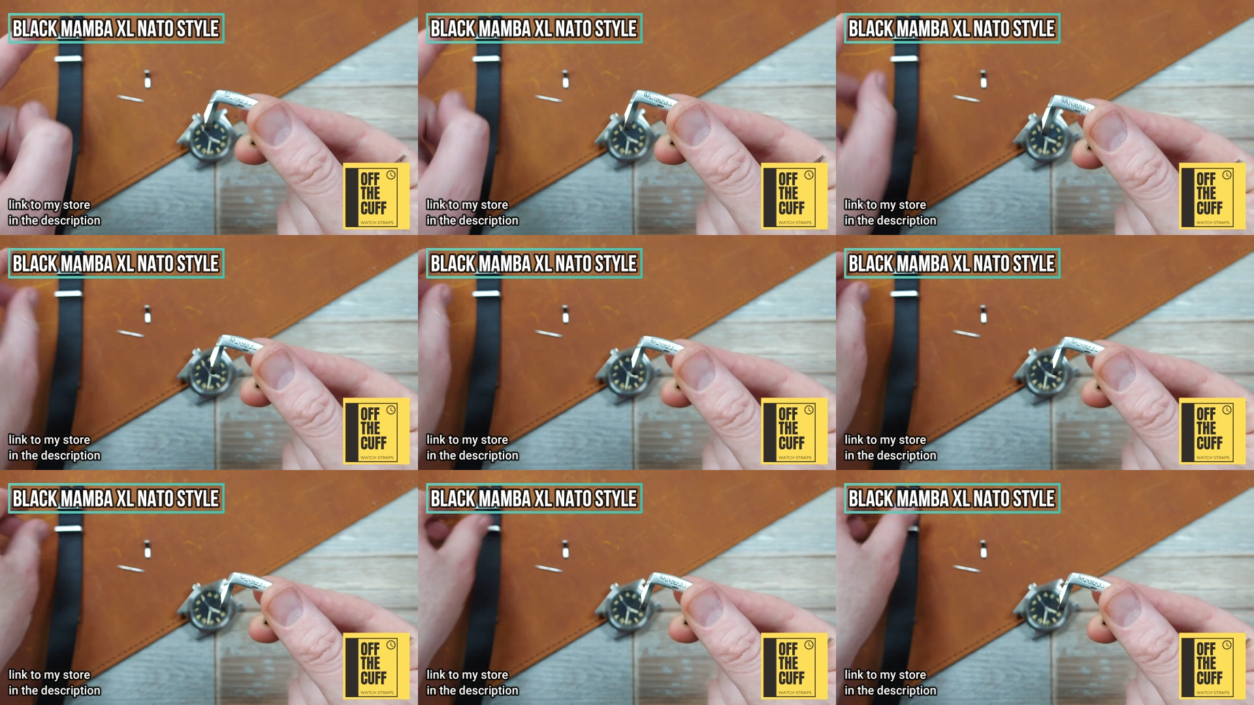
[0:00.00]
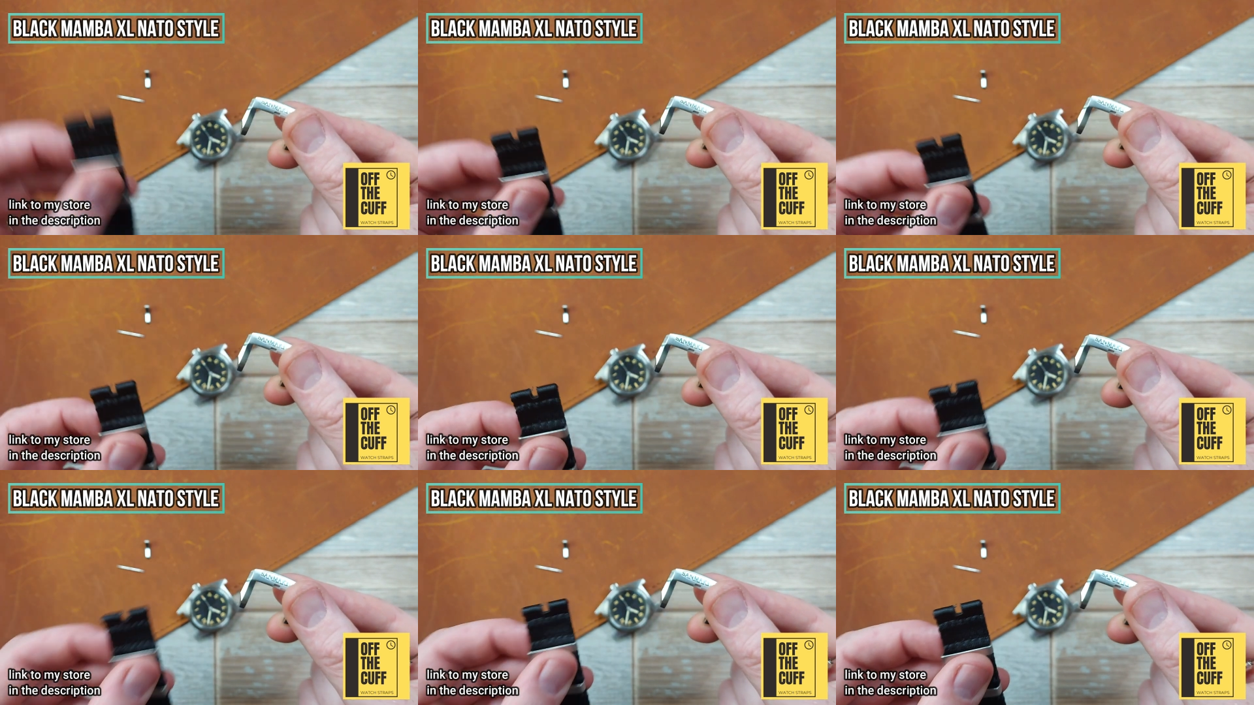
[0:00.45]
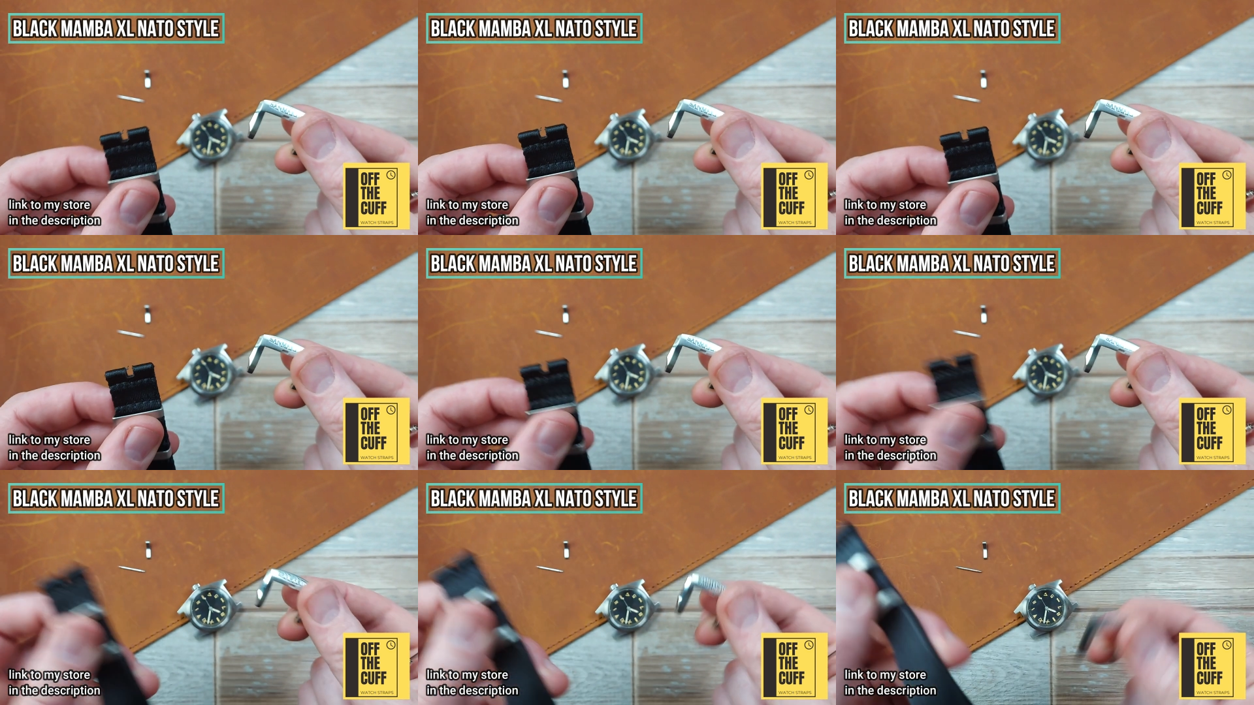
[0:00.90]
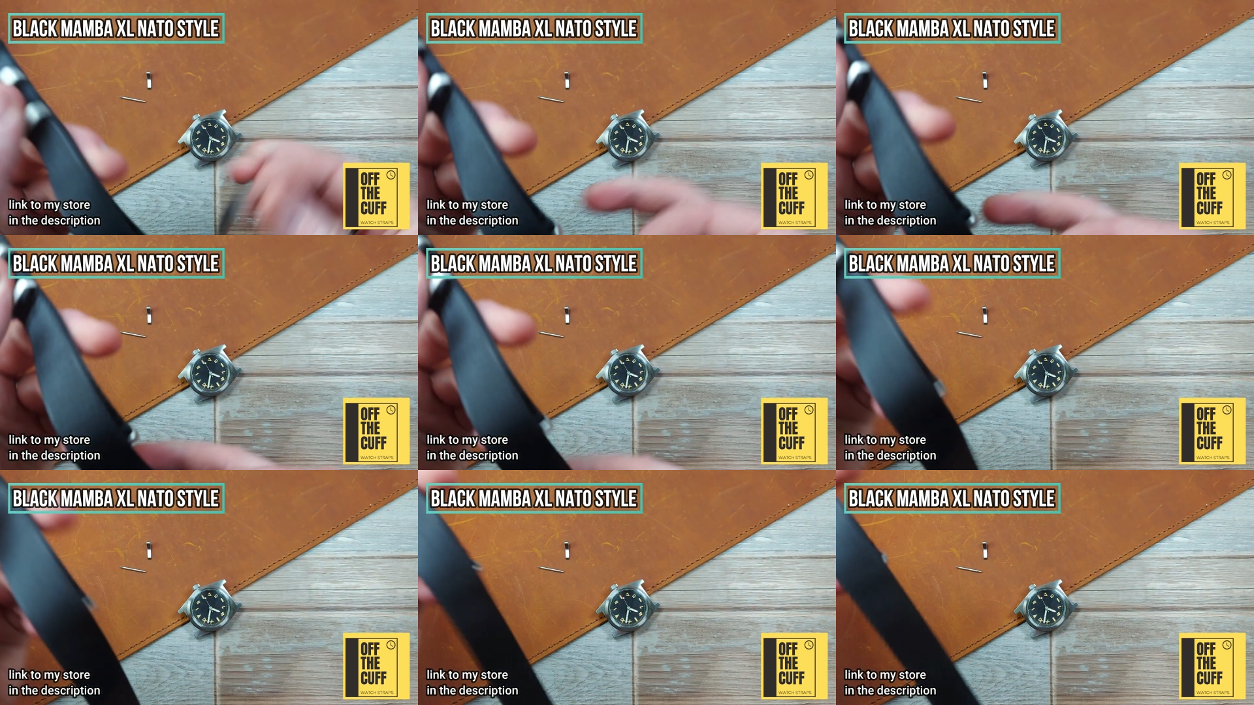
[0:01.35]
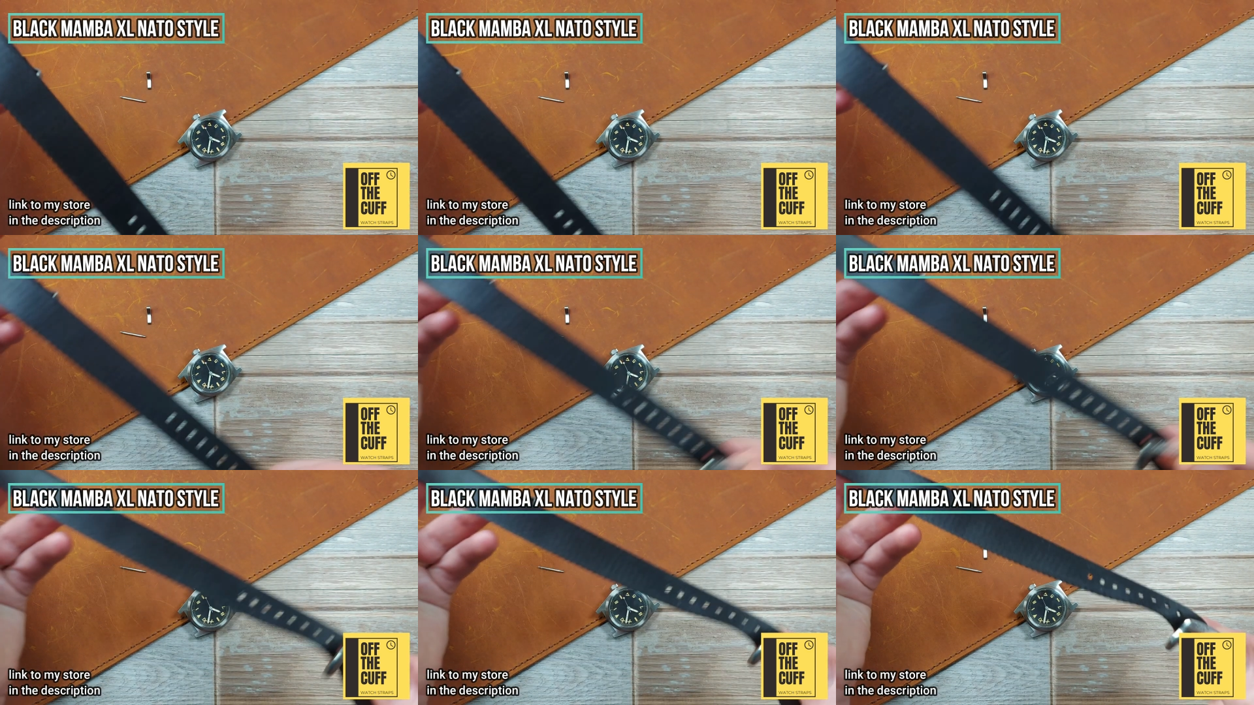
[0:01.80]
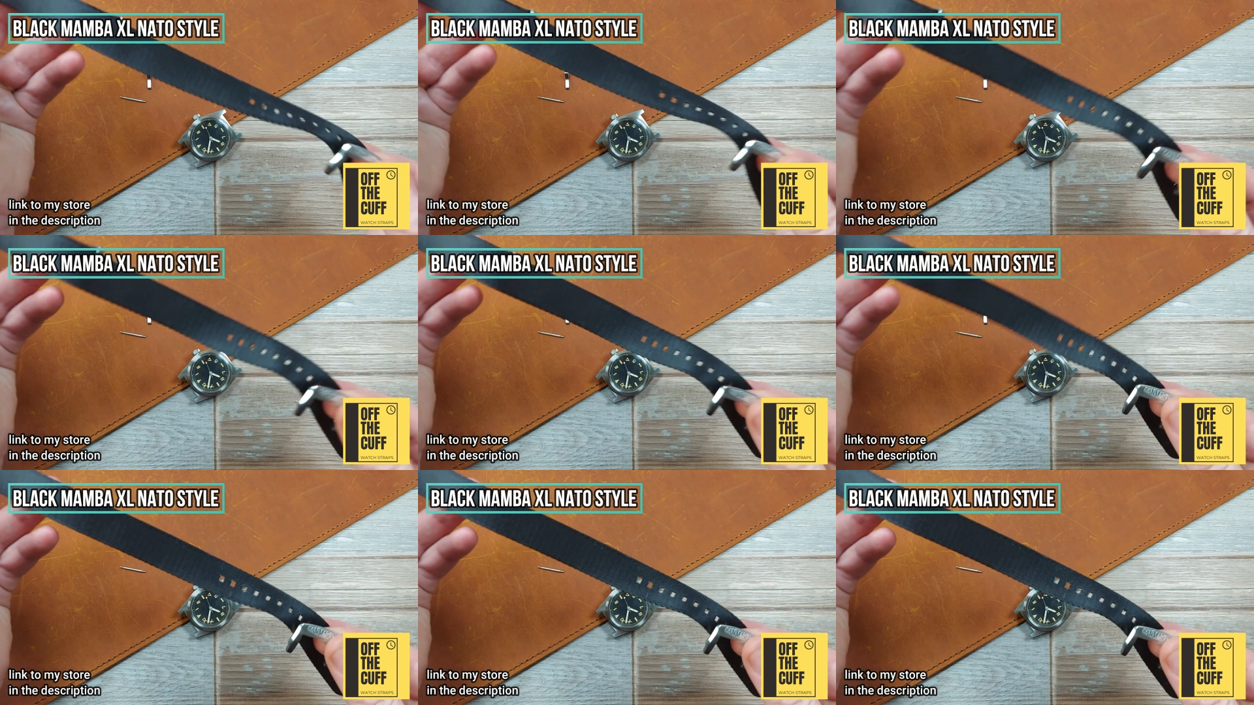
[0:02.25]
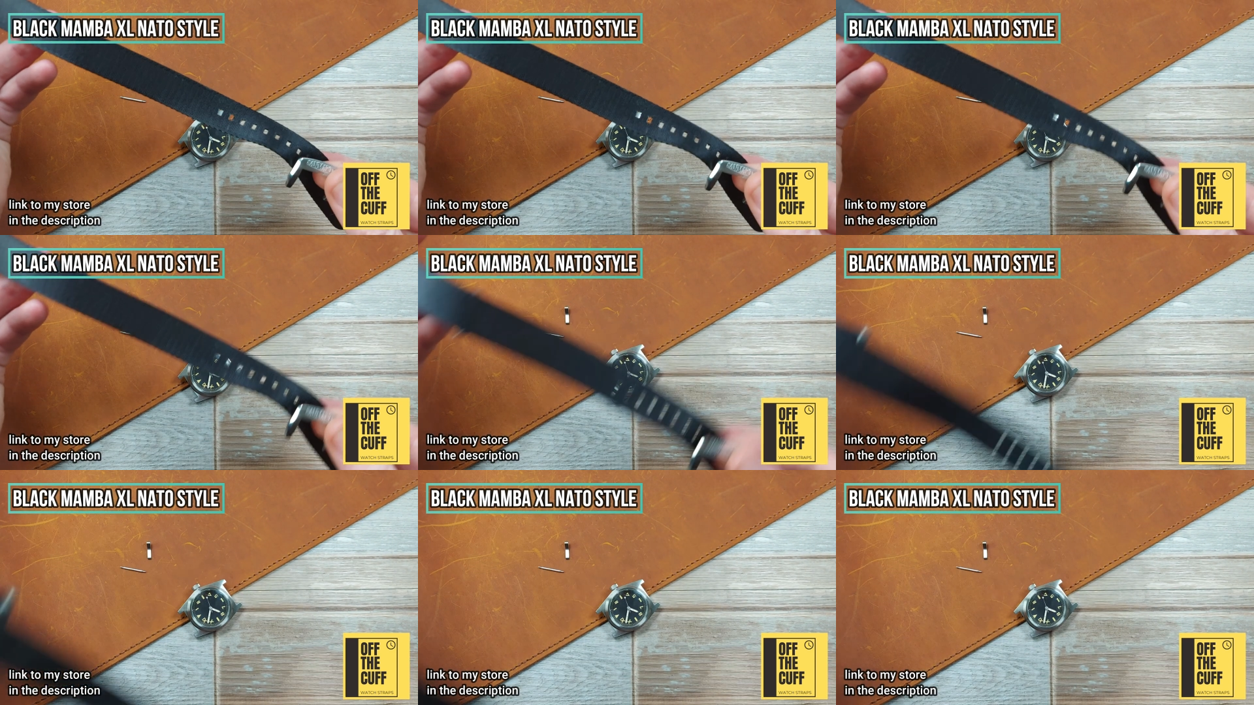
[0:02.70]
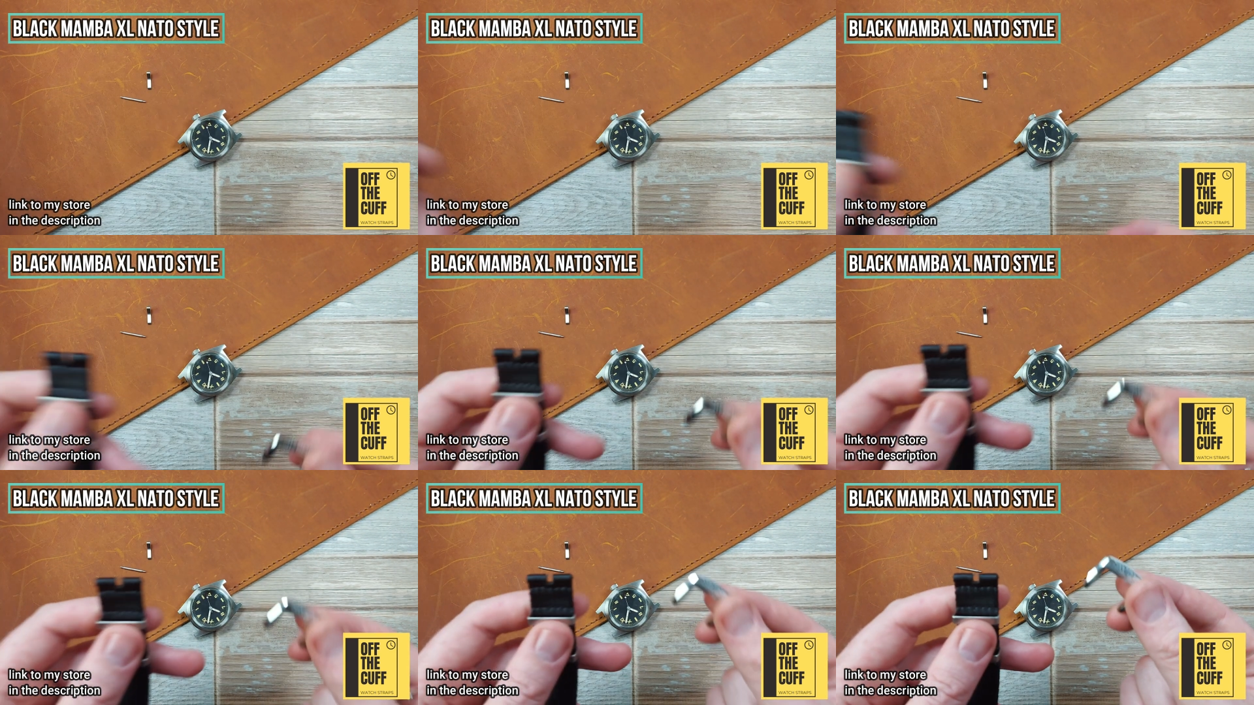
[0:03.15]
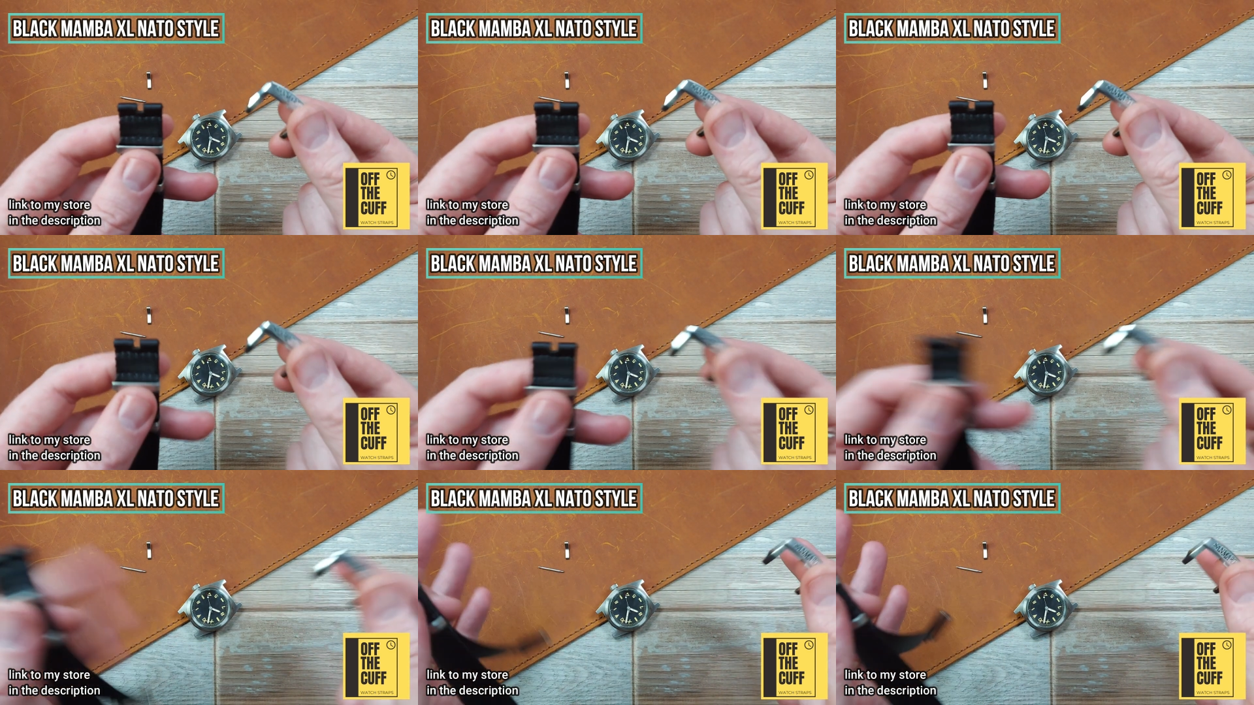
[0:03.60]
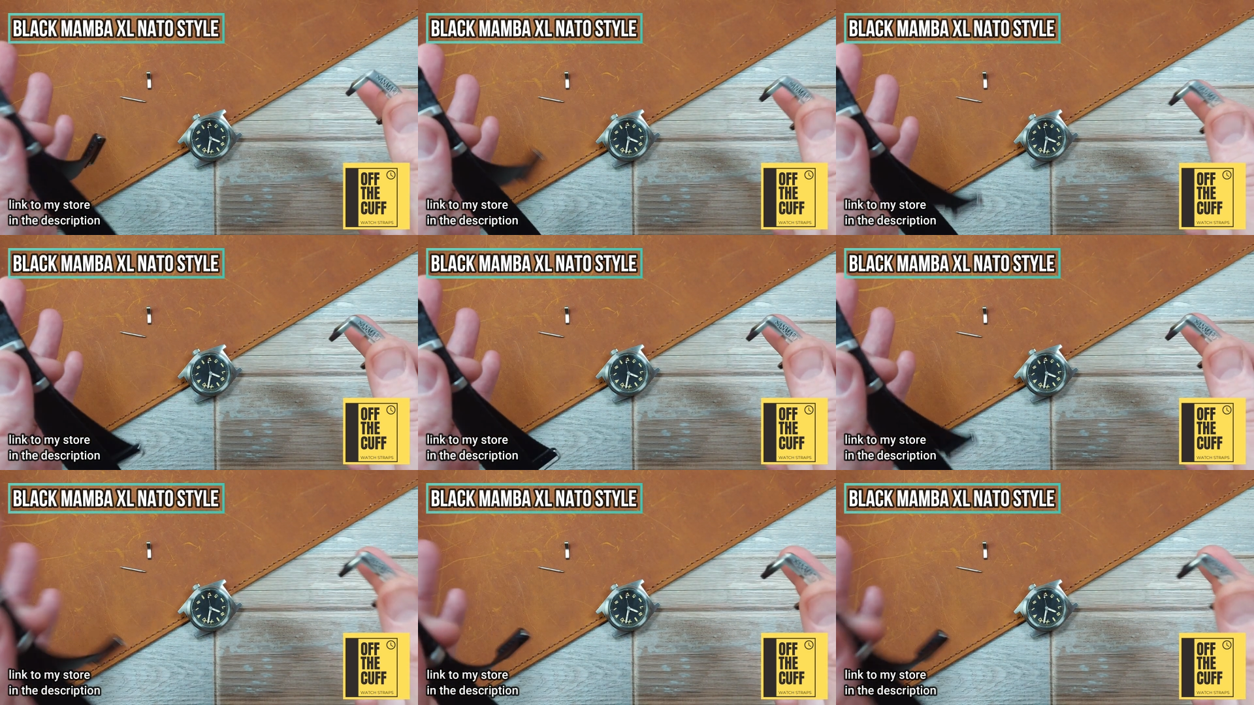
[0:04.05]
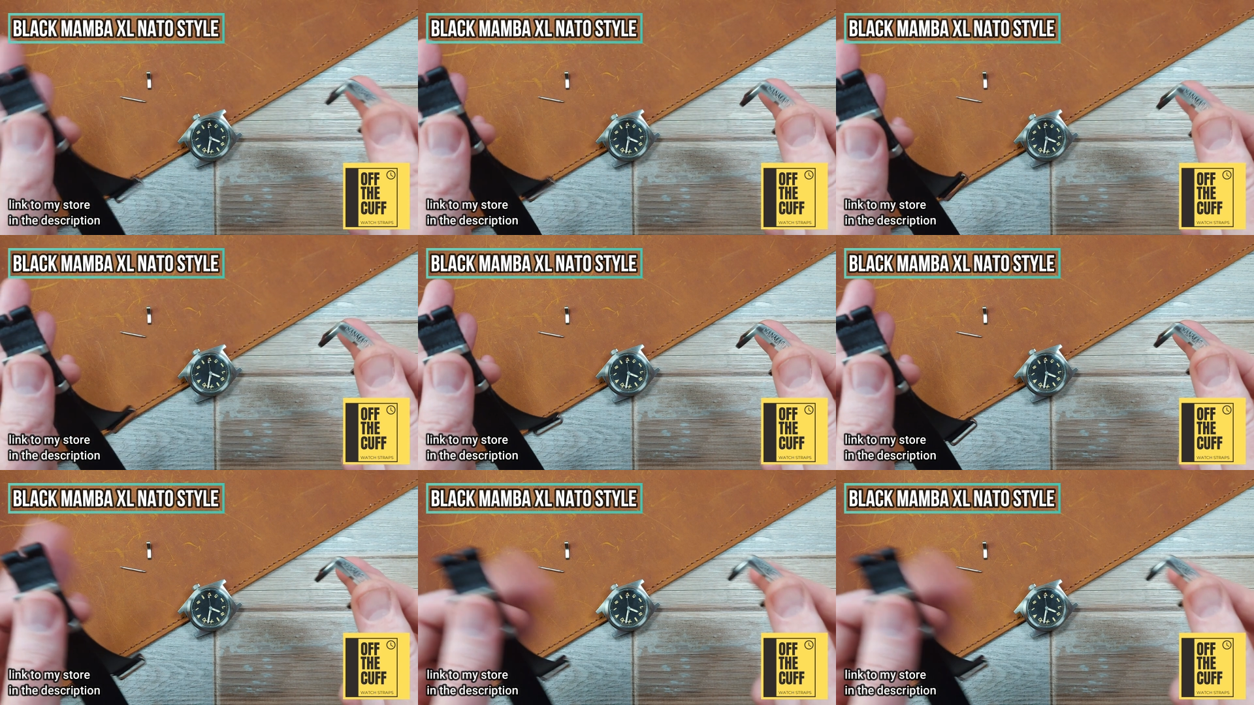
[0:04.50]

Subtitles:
No face is visible, so there are no lips to read.